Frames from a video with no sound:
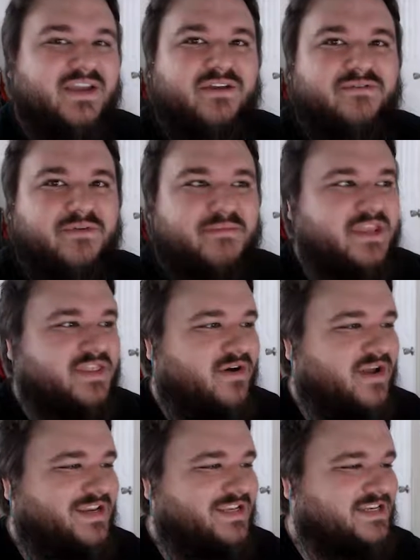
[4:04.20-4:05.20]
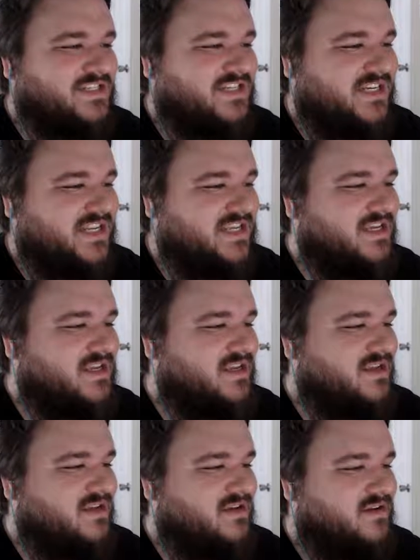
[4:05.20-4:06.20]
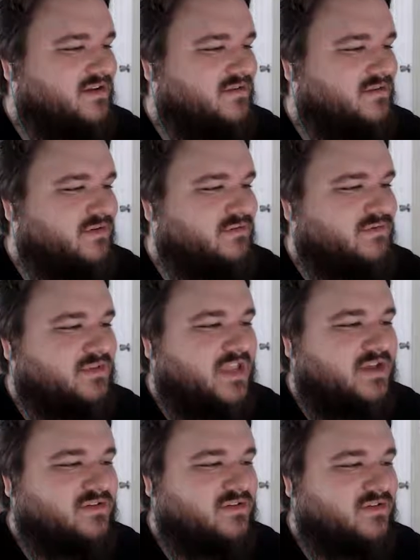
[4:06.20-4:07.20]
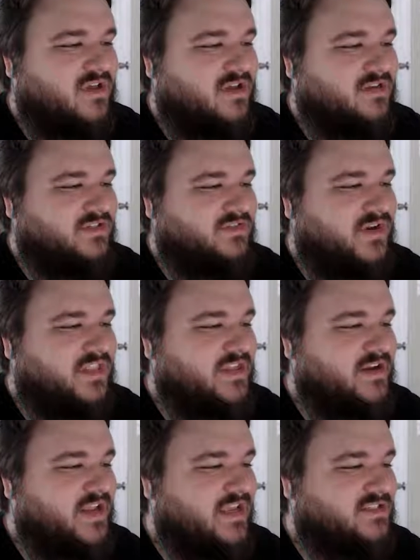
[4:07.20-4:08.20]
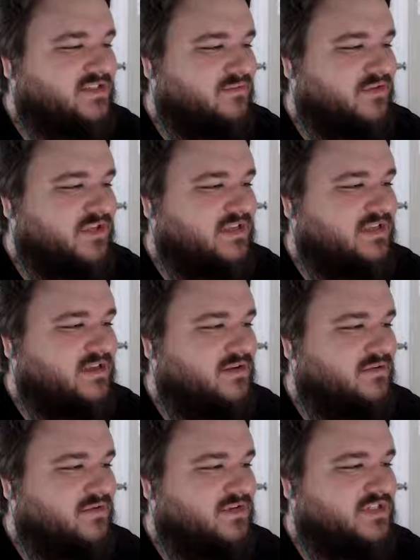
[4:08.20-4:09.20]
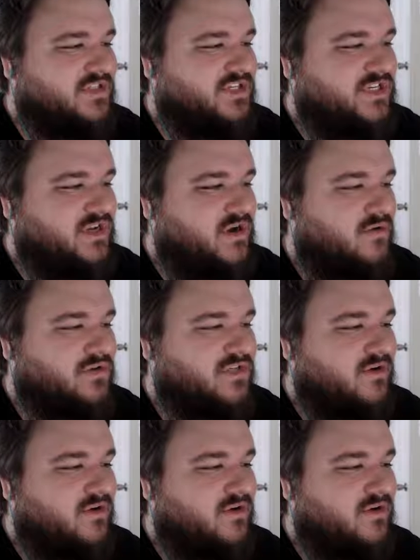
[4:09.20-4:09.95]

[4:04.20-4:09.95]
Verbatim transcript: good for me though. I need to cheat. What the hell's going on? He's right there next to me. Where's the cheat? Oh, he's